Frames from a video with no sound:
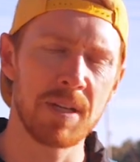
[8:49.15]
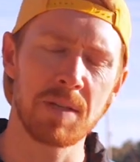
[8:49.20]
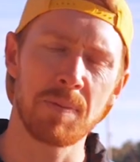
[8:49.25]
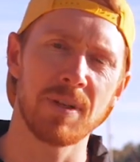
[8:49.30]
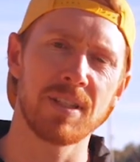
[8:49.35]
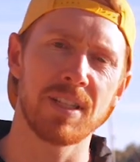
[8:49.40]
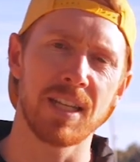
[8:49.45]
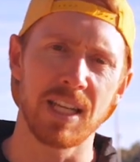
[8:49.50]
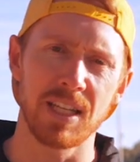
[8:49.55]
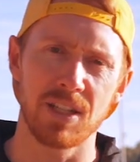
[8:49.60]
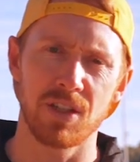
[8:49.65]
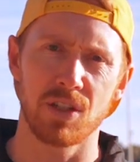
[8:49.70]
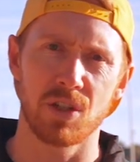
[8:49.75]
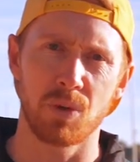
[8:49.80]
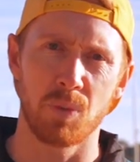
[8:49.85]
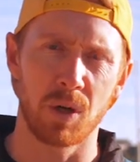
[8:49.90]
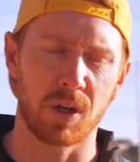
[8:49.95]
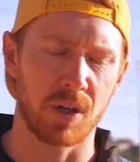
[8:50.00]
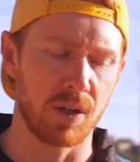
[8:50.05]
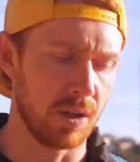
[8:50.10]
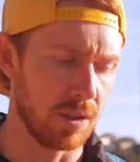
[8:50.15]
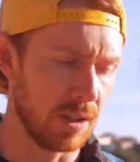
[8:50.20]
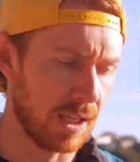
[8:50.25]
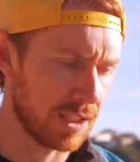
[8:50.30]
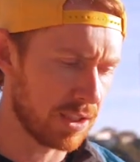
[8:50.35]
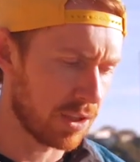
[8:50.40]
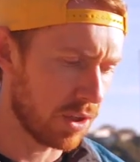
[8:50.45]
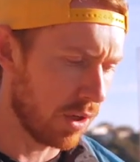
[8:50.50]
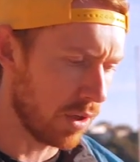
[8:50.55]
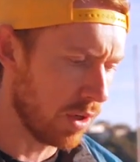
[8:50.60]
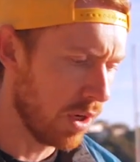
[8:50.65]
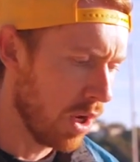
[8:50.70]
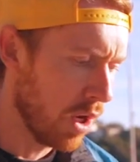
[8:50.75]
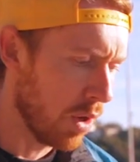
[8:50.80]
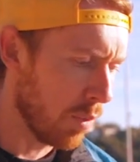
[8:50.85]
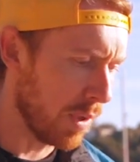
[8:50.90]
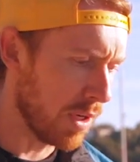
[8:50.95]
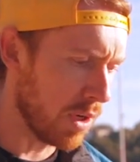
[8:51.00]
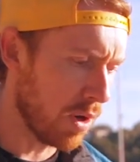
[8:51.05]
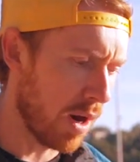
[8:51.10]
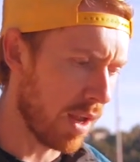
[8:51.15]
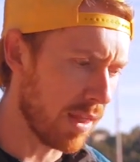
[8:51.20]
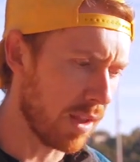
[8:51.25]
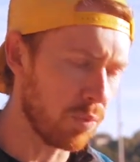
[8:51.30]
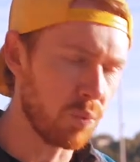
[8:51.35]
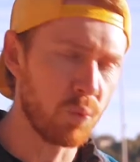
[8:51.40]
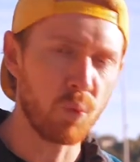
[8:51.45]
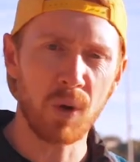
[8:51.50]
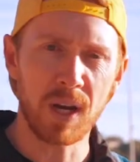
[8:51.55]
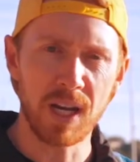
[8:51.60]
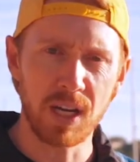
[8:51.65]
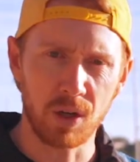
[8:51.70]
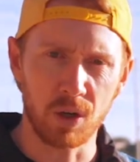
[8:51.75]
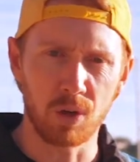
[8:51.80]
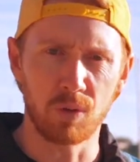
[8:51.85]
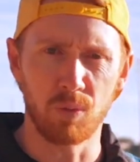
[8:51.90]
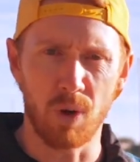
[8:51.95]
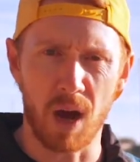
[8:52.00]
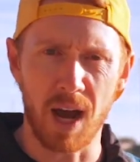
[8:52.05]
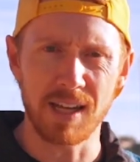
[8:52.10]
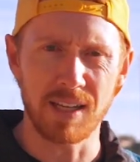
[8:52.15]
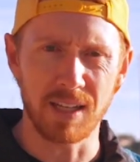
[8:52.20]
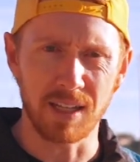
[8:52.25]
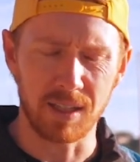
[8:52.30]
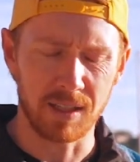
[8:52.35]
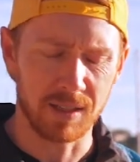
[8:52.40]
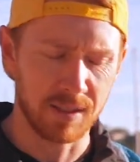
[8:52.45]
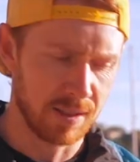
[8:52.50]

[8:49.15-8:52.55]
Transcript: It's much easier to work on your lexicon when you're either reading or writing,